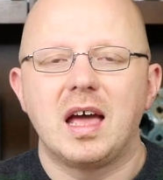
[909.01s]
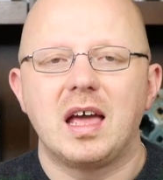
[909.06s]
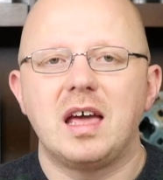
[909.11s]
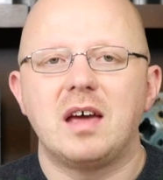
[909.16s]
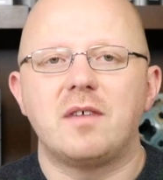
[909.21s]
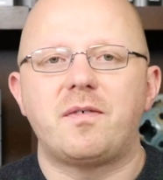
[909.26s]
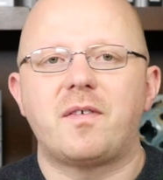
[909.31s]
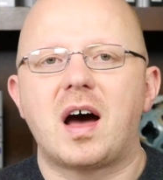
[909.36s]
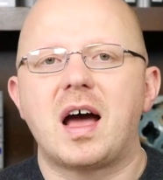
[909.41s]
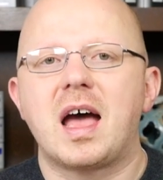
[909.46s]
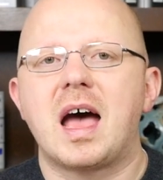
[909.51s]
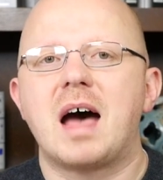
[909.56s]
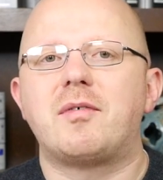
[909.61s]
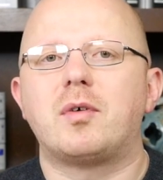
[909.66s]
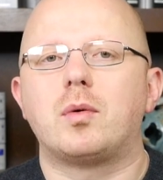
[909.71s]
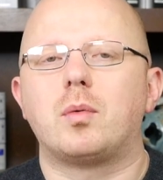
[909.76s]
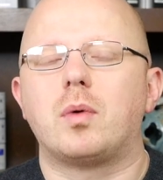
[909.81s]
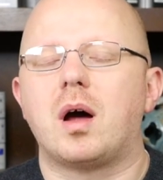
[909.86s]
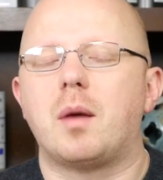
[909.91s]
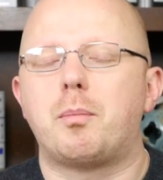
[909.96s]
If I have
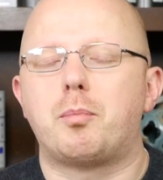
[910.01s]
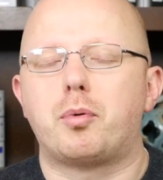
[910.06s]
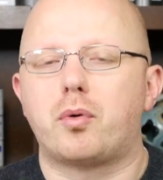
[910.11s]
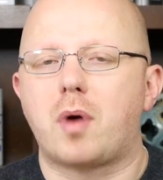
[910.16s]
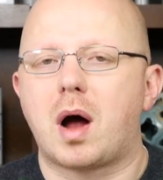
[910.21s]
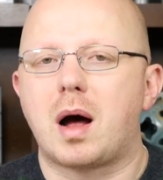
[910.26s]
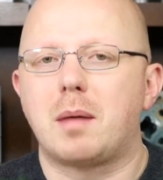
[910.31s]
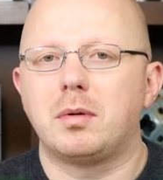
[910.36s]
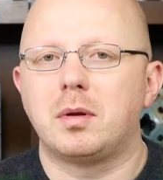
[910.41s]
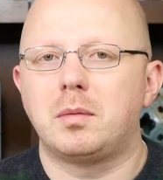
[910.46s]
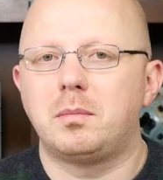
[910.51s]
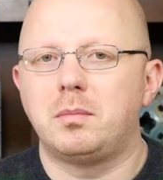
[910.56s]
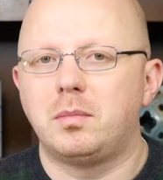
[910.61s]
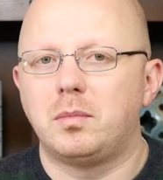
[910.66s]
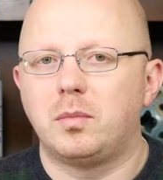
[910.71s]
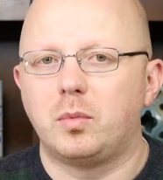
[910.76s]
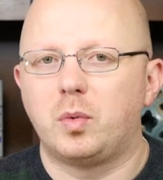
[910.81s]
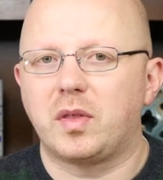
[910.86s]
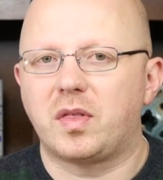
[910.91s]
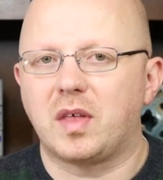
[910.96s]
a, a
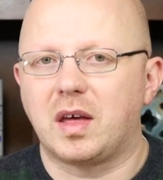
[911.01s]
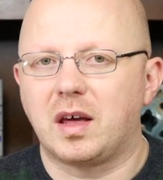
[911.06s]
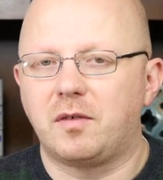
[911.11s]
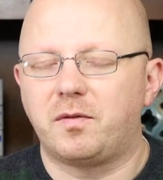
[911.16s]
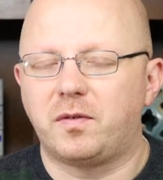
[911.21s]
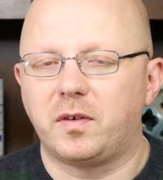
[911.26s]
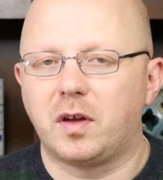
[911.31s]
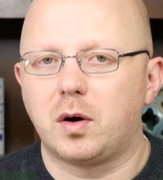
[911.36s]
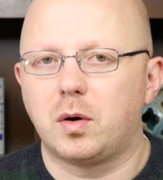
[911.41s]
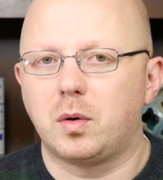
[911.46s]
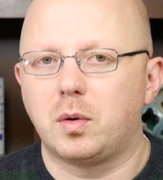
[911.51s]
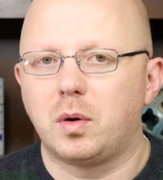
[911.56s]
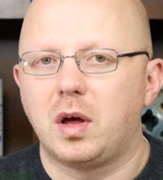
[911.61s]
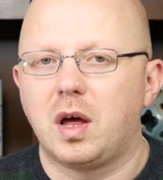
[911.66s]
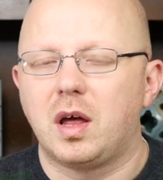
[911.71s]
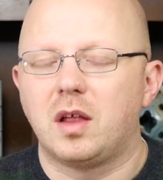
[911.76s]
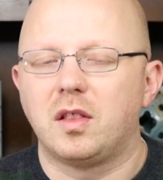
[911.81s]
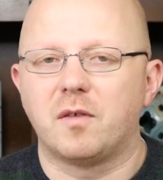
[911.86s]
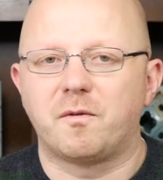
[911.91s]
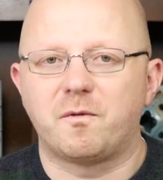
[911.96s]
problem with ink flow,
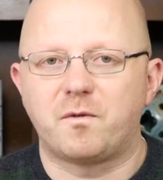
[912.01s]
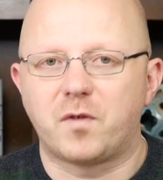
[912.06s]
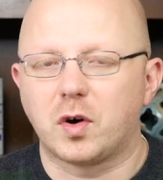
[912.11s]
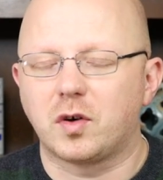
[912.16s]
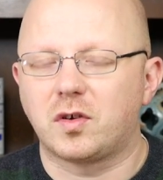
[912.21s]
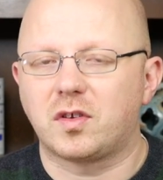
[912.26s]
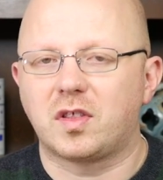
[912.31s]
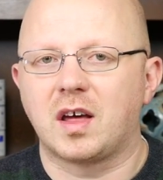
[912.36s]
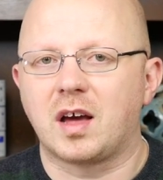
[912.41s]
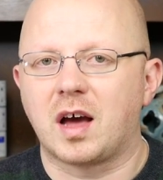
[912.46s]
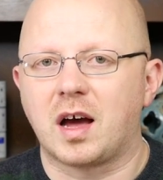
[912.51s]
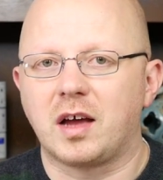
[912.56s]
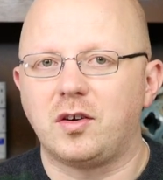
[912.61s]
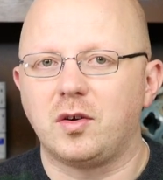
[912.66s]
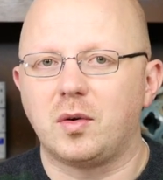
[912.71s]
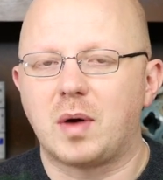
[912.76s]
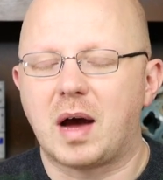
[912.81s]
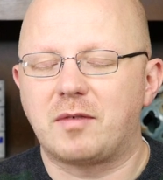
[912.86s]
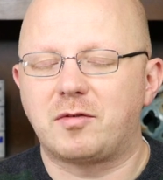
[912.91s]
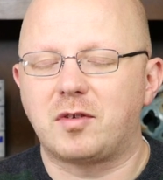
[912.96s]
the first thing I
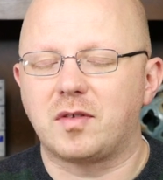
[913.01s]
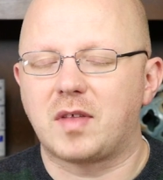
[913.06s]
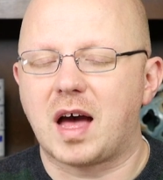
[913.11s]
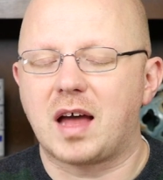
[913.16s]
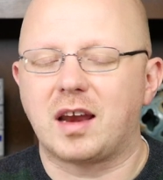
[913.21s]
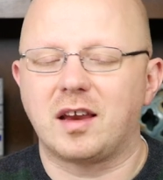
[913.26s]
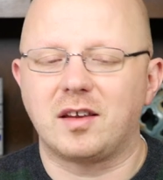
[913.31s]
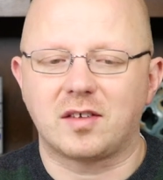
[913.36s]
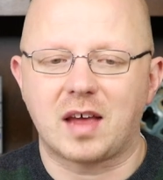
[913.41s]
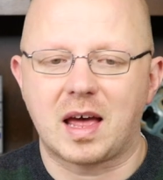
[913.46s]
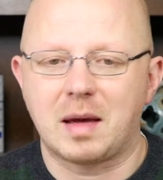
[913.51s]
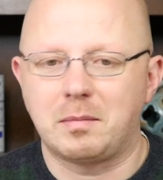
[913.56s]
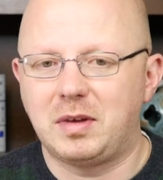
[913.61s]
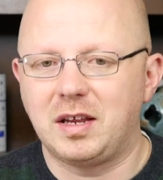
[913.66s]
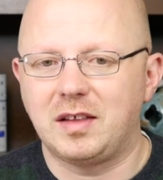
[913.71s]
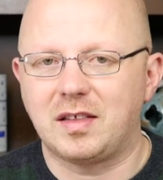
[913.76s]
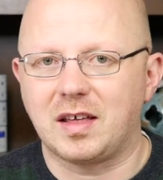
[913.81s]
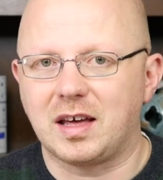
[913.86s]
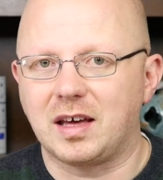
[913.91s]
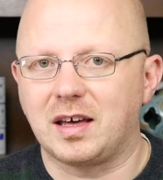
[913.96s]
do after that is
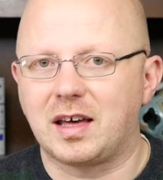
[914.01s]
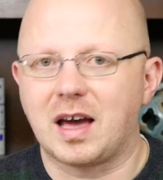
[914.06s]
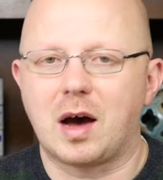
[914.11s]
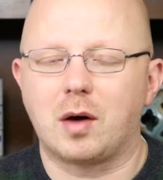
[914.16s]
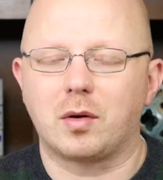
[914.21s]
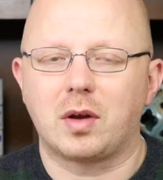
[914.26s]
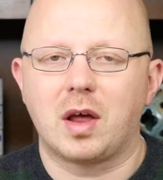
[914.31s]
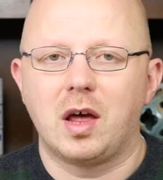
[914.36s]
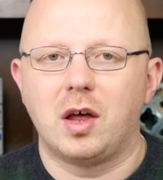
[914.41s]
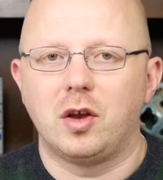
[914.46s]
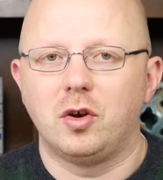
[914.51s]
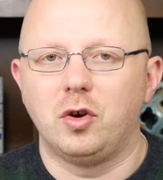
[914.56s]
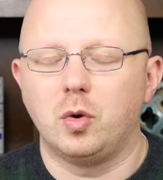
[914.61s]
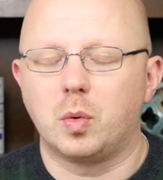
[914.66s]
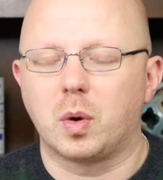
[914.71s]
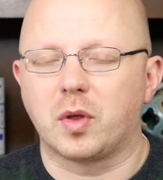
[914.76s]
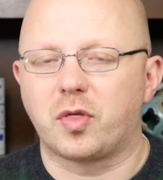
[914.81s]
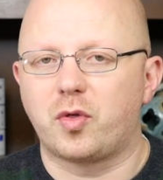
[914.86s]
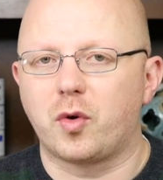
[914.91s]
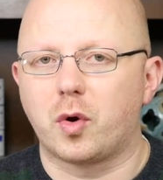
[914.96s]
empty the ink out,
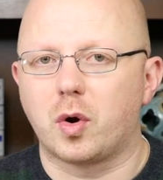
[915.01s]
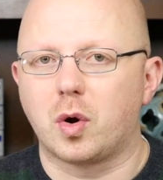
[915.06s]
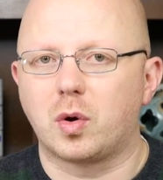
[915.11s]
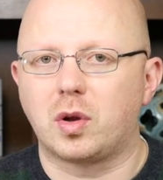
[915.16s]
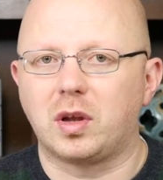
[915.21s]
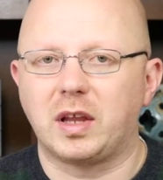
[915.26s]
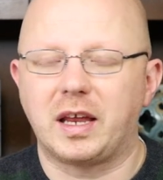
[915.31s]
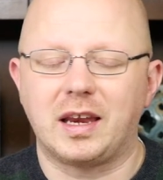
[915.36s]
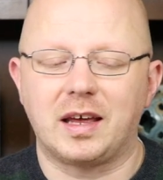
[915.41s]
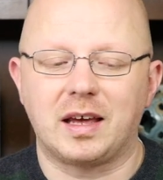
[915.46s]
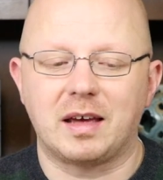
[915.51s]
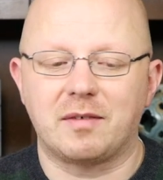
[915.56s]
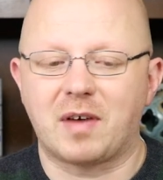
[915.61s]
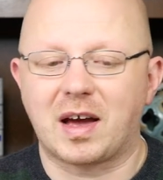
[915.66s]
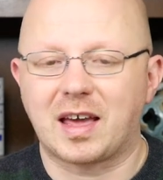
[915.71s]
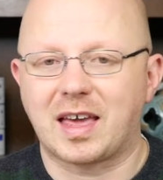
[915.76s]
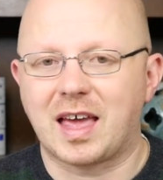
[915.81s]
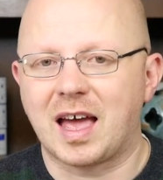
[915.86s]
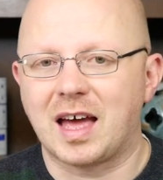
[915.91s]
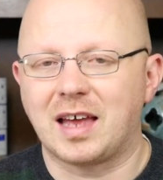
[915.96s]
do a thorough cleaning, if
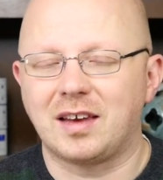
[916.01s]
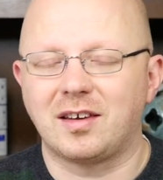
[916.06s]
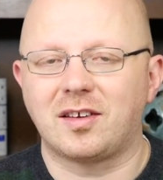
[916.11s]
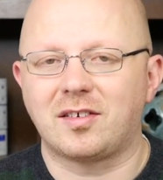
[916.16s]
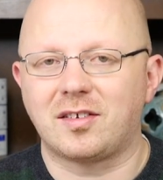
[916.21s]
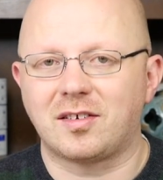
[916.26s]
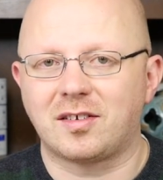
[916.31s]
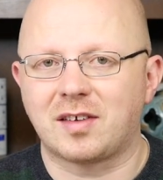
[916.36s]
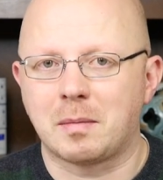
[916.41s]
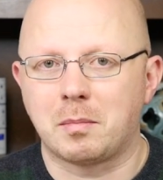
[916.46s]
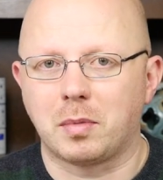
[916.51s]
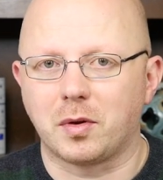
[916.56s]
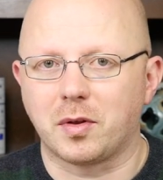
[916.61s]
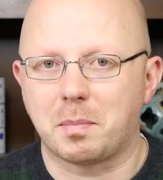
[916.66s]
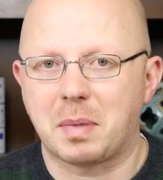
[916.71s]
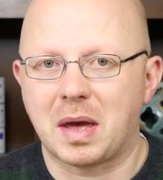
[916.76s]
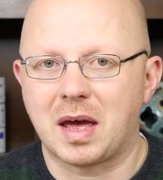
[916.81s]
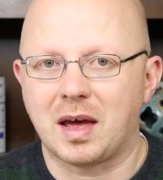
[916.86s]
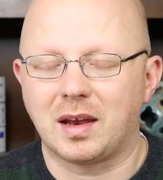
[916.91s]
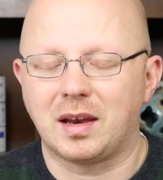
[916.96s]
I can, disassemble the
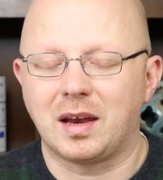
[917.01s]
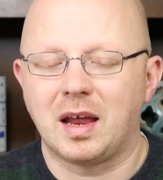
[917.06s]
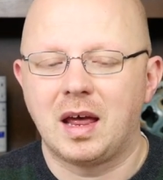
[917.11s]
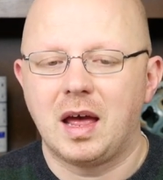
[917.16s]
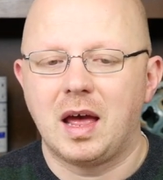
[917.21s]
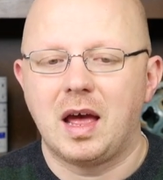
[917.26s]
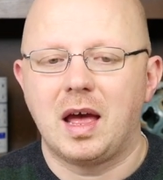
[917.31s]
pen,